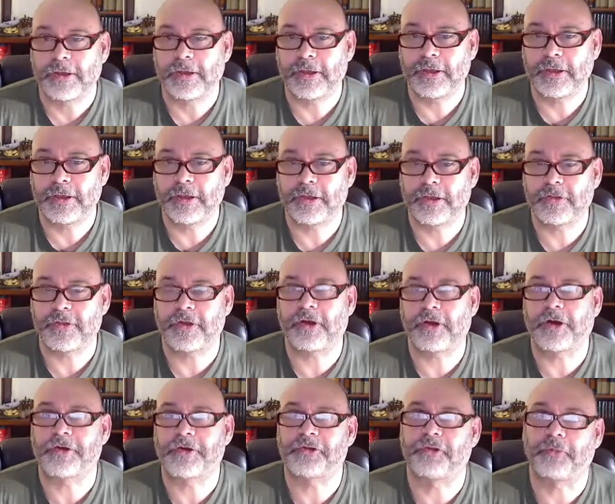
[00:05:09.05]
in it the
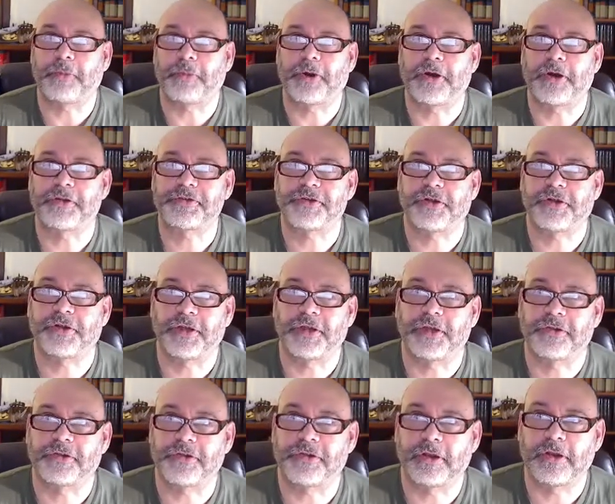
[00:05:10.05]
author
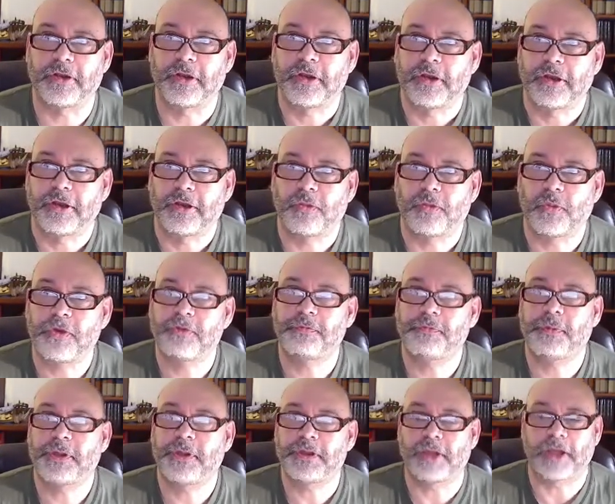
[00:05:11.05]
postulates that we
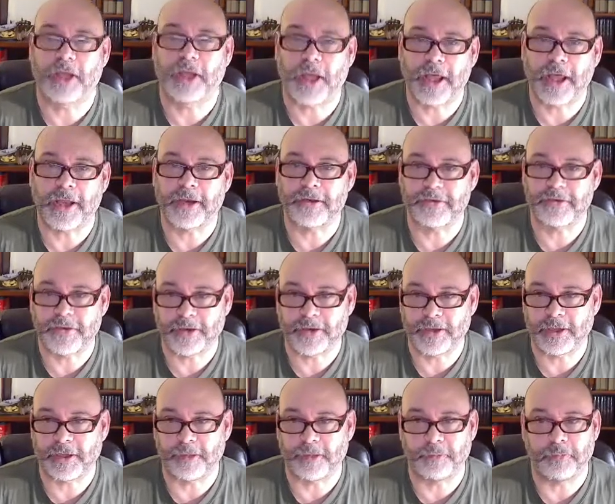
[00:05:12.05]
spend a lot of
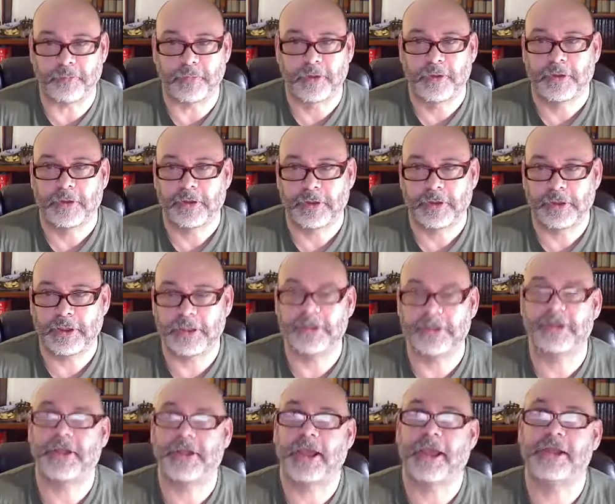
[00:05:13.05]
time
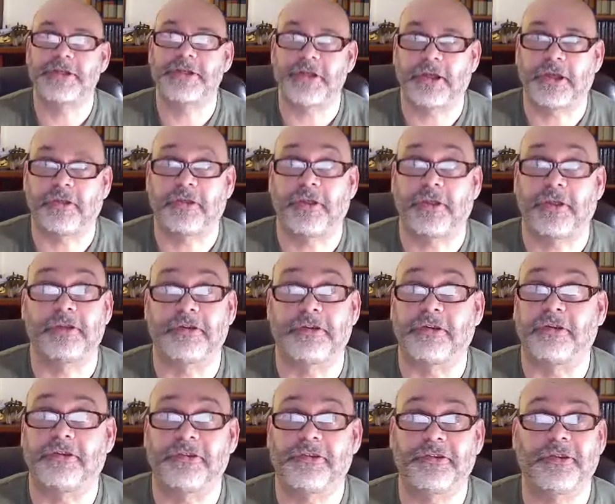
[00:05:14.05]
engaging things
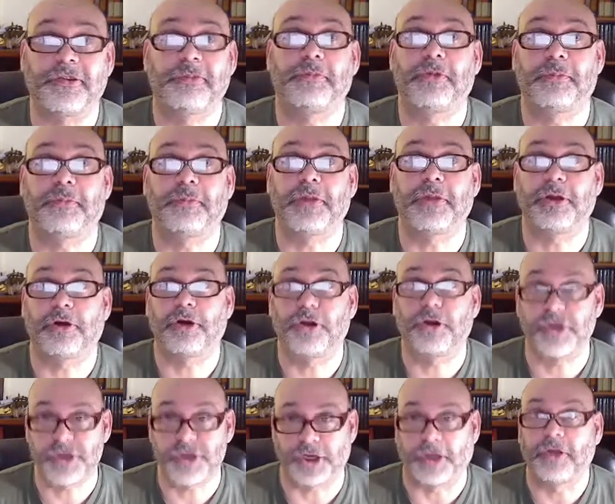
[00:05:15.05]
that seem to be
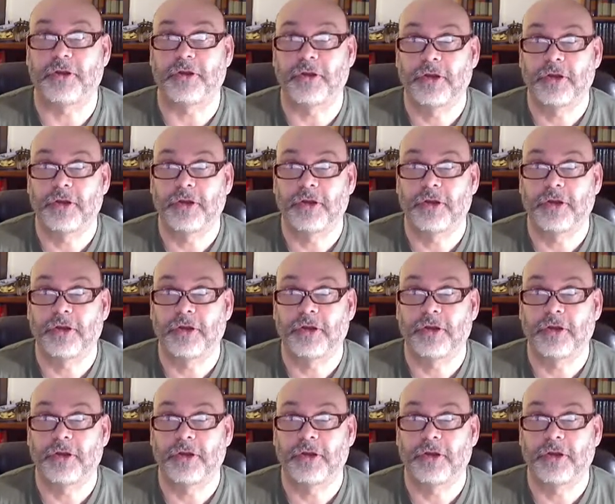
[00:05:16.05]
urgent.